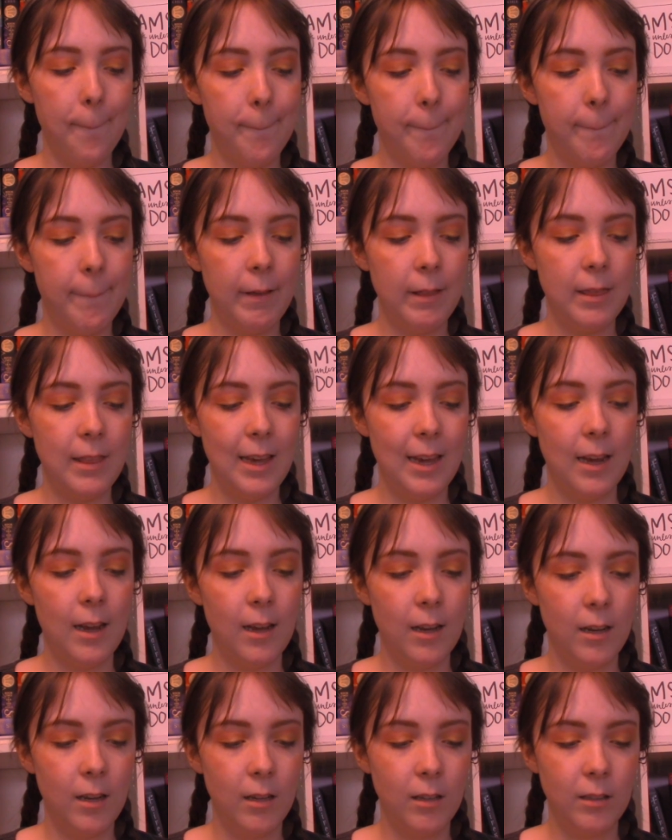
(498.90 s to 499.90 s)
But
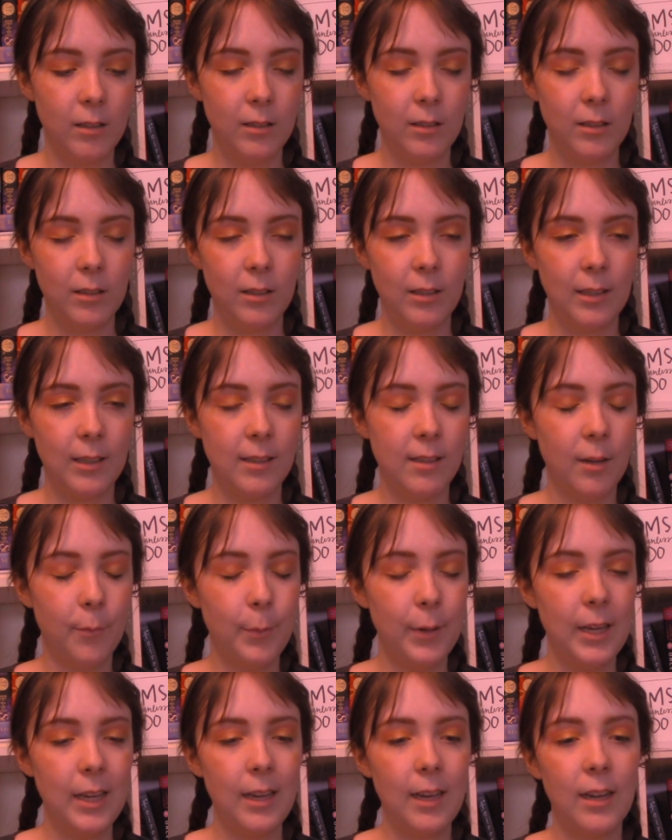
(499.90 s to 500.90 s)
then like
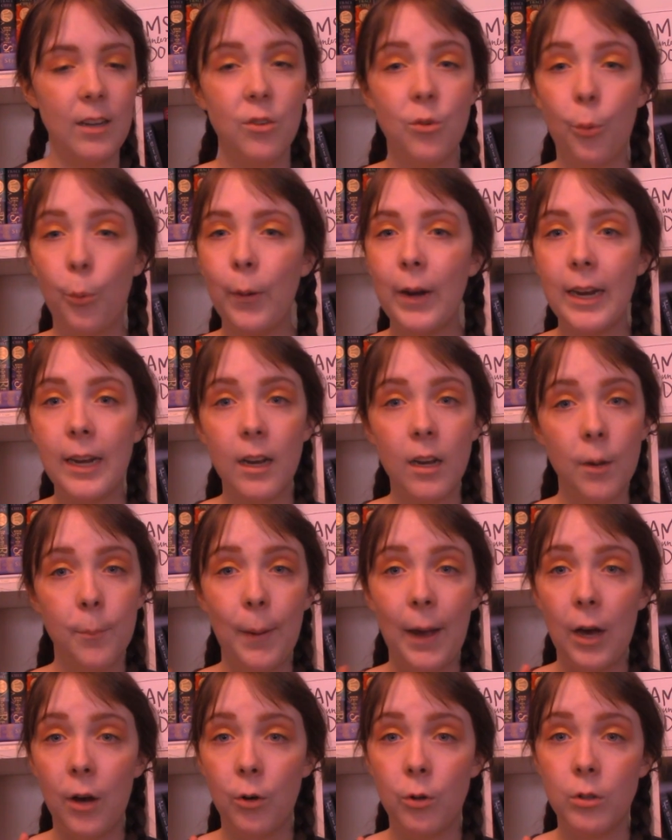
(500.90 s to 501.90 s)
somebody had tweeted
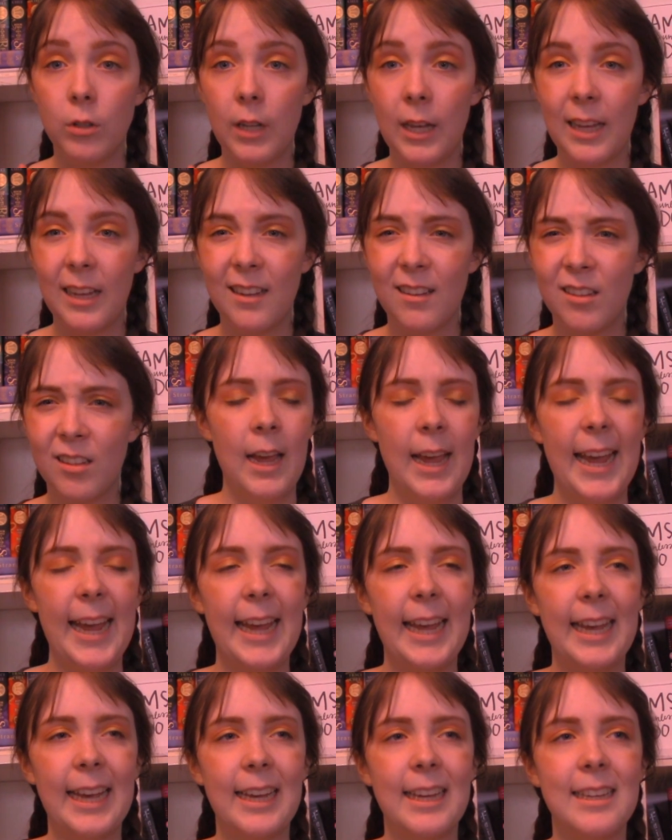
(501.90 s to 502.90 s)
about it
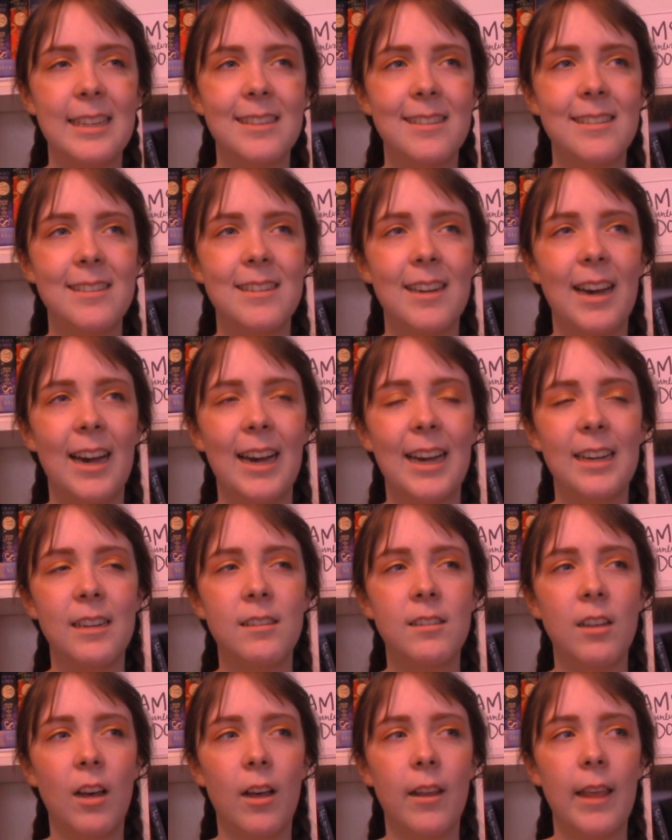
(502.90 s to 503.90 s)
and I
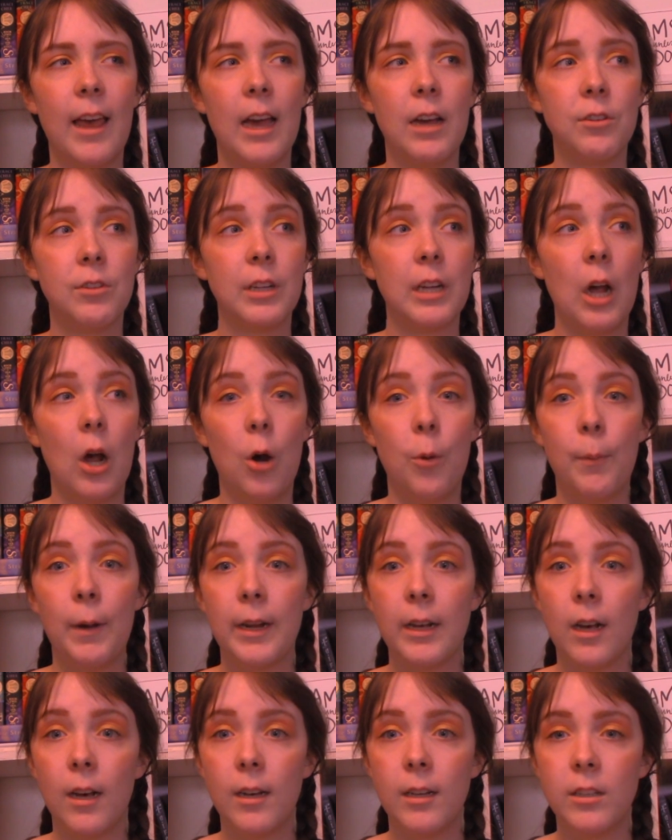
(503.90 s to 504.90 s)
saw that I was like oh my
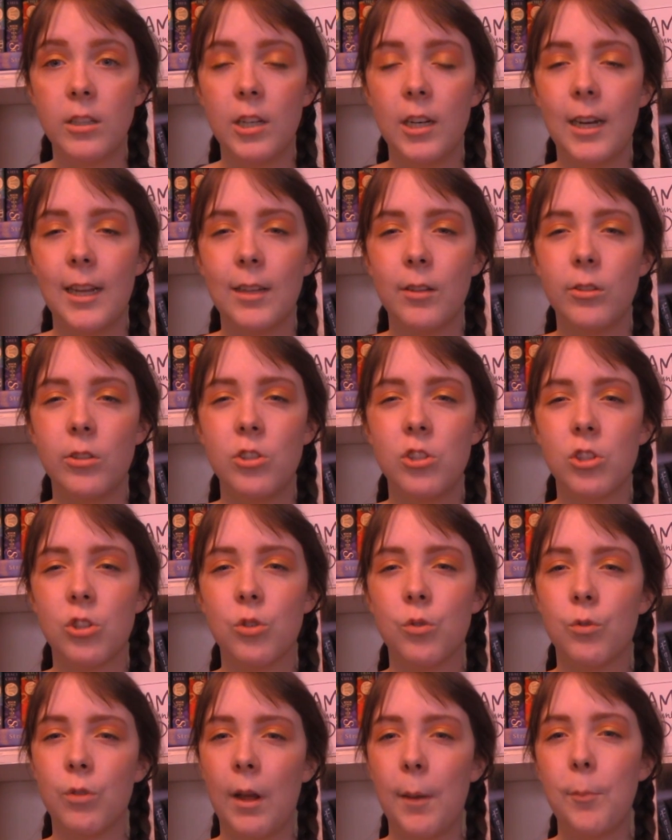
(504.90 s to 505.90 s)
gosh and I was
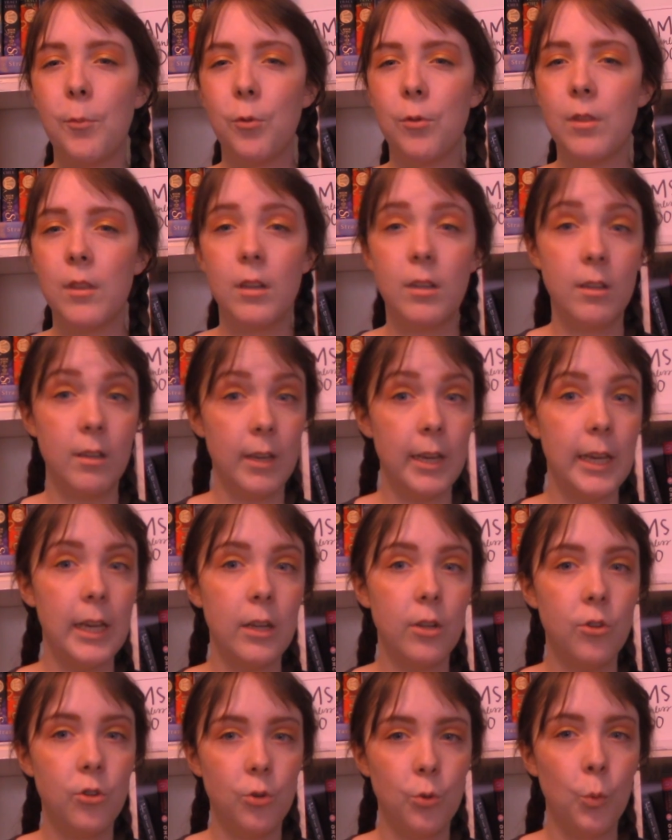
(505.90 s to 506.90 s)
just gripped with this
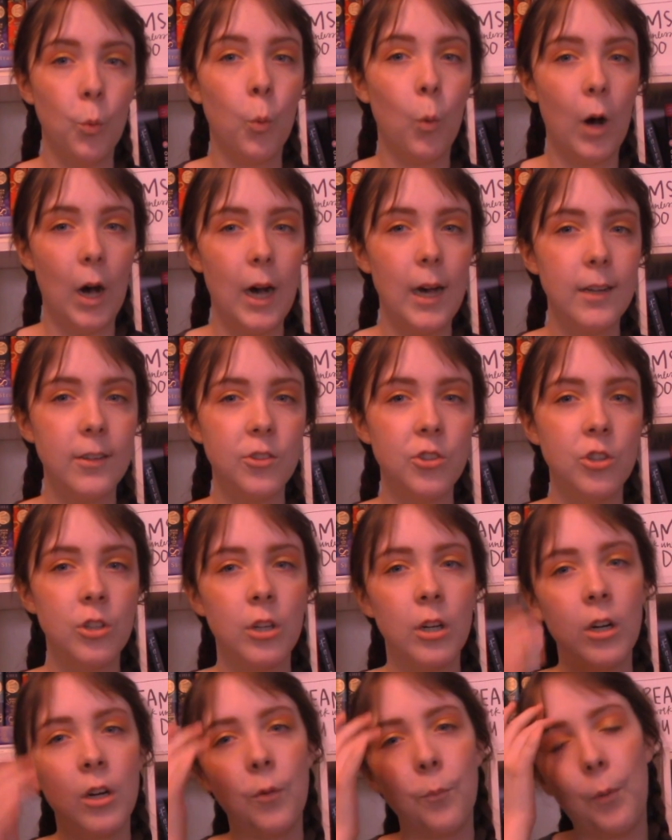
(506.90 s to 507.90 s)
need to watch
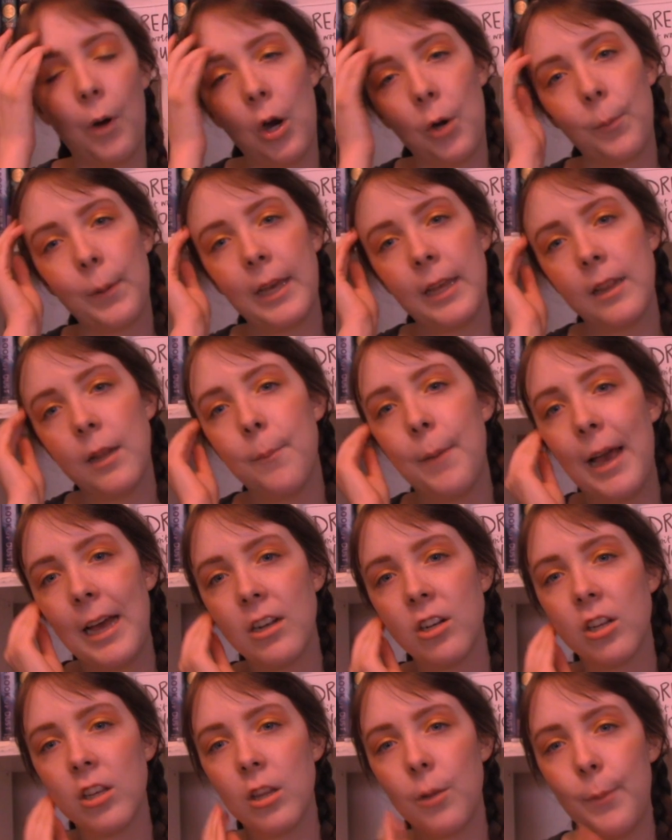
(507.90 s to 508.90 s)
Barbie and the
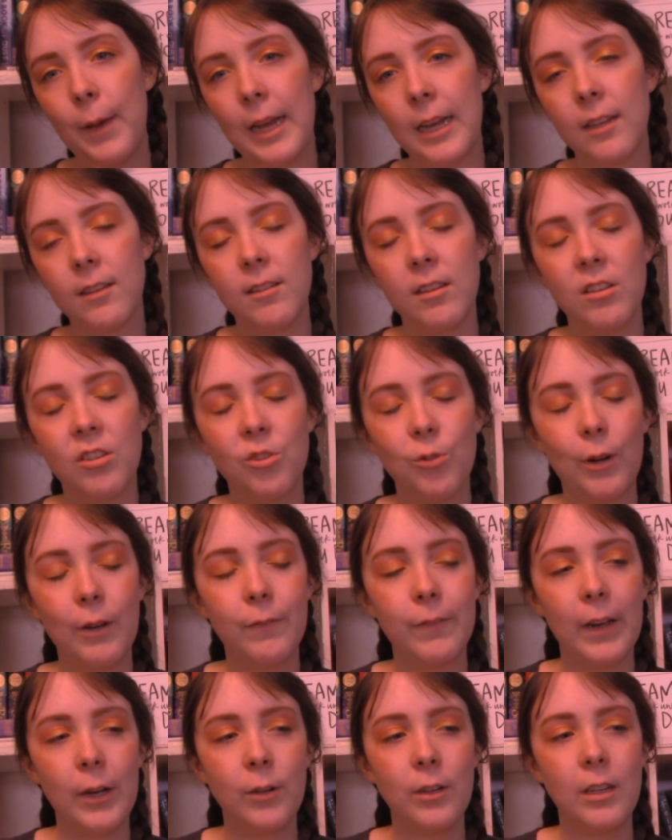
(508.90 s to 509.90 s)
Magic of the Pegasus. So I
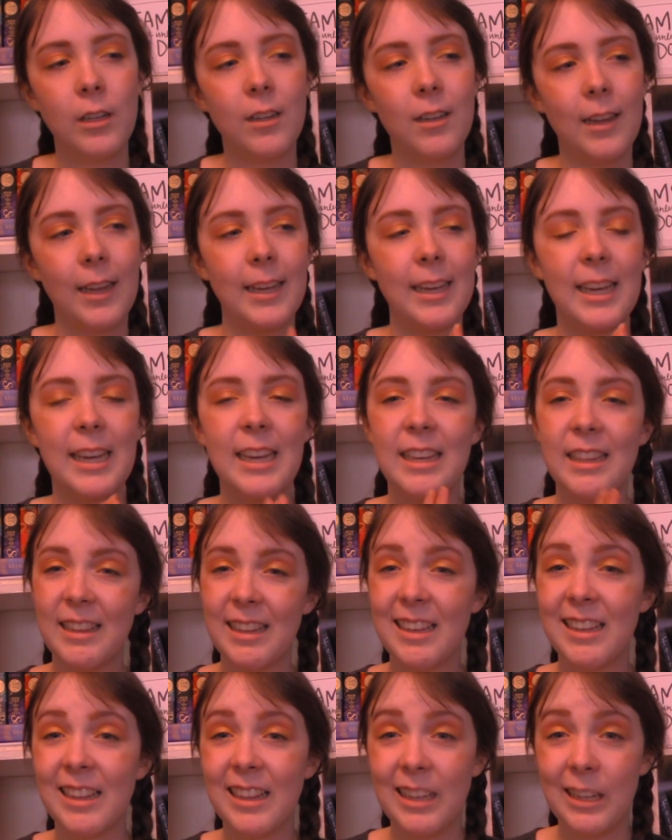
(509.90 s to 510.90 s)
found it like
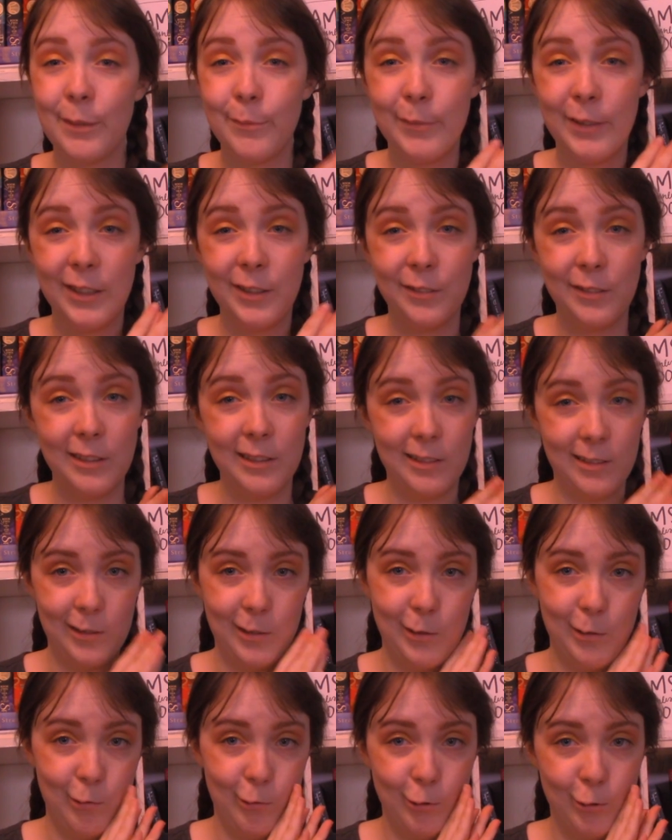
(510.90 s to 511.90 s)
illegally uploaded on
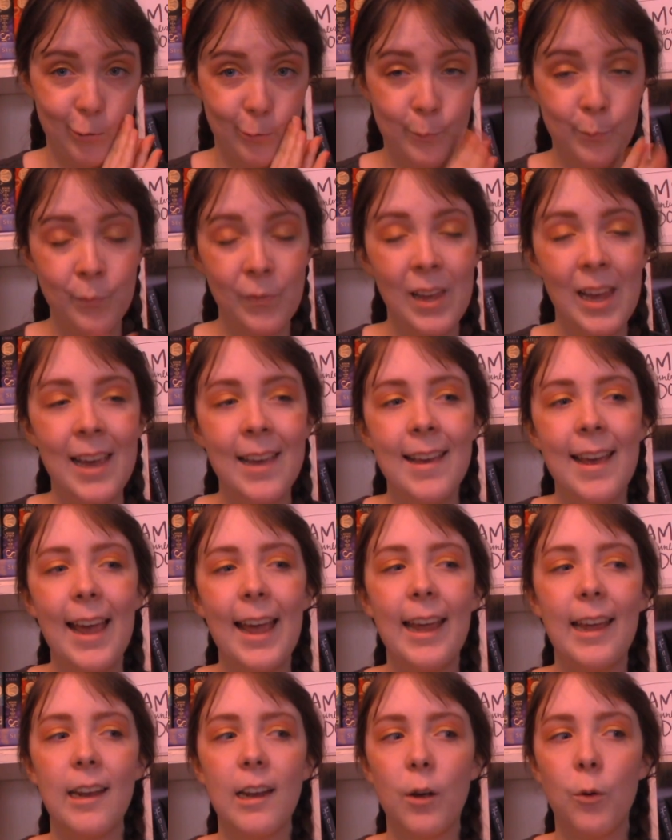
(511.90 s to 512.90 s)
YouTube
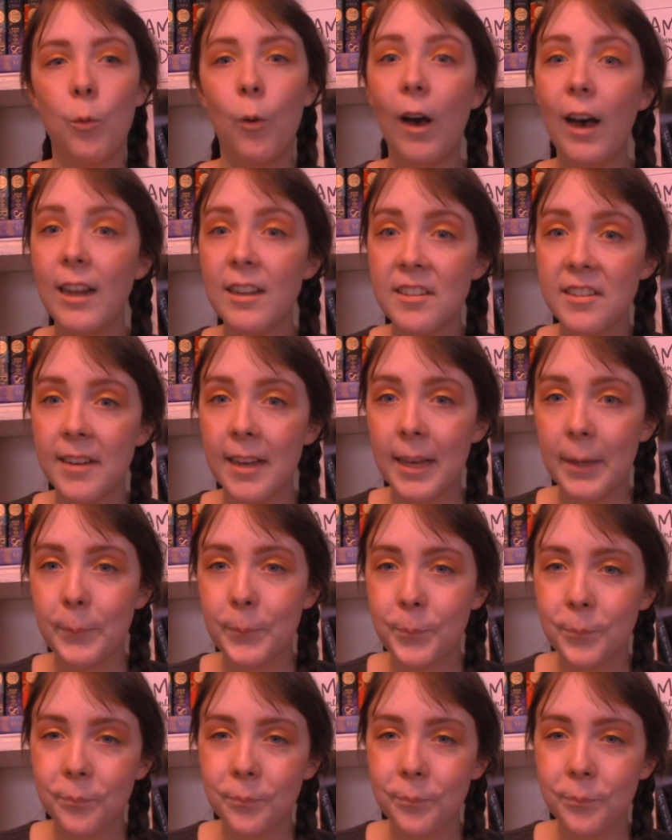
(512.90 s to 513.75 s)
and I watched it.